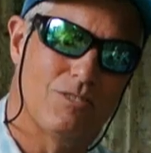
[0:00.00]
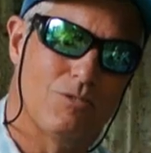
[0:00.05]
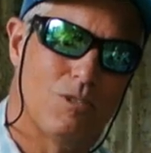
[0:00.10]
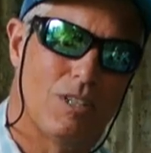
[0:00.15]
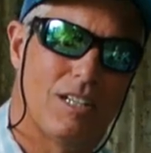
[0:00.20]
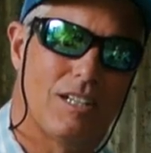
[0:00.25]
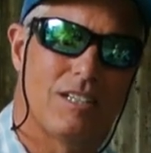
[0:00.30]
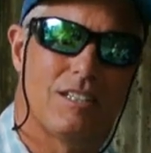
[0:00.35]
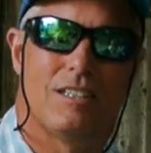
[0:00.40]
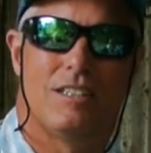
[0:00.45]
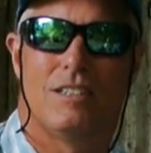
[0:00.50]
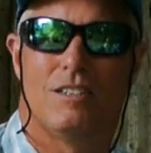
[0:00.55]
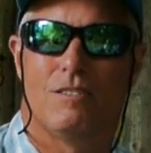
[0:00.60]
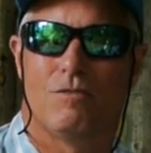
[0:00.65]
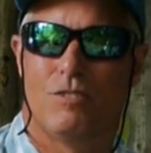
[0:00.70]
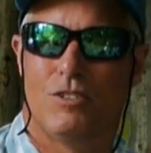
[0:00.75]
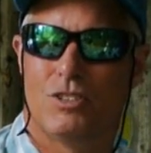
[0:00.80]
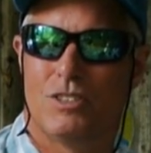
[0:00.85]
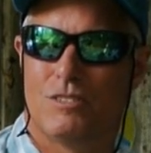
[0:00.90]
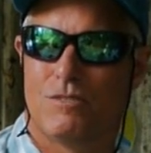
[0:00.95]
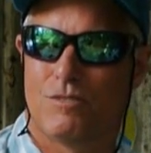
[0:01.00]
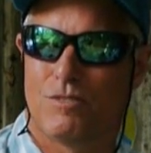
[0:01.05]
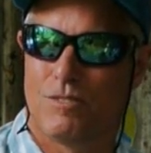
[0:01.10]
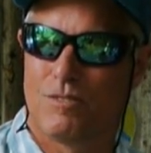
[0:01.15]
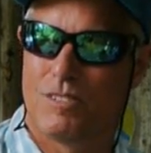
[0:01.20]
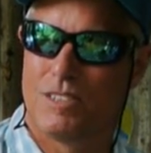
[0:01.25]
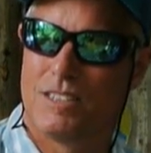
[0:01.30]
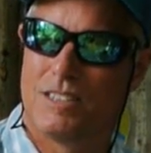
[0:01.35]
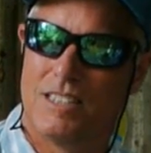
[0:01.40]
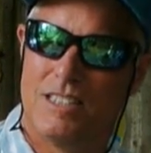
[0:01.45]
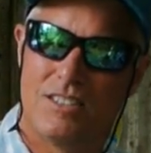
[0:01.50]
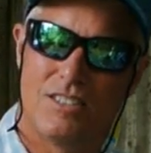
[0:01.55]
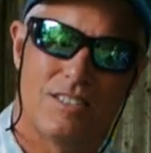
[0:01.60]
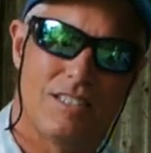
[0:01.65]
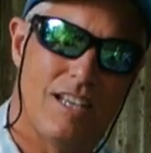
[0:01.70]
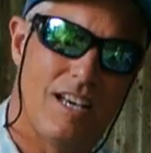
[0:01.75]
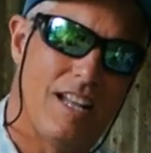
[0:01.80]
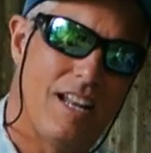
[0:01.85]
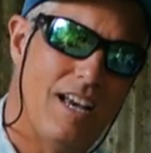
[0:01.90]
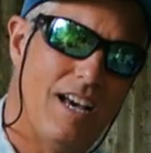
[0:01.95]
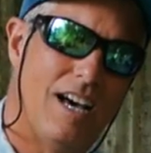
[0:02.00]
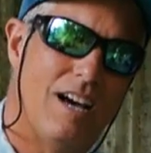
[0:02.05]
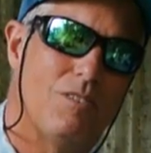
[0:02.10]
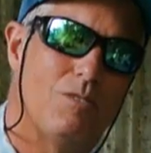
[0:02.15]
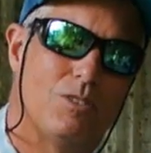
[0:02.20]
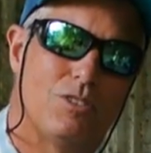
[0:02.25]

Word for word: what I call fishing from the inside out,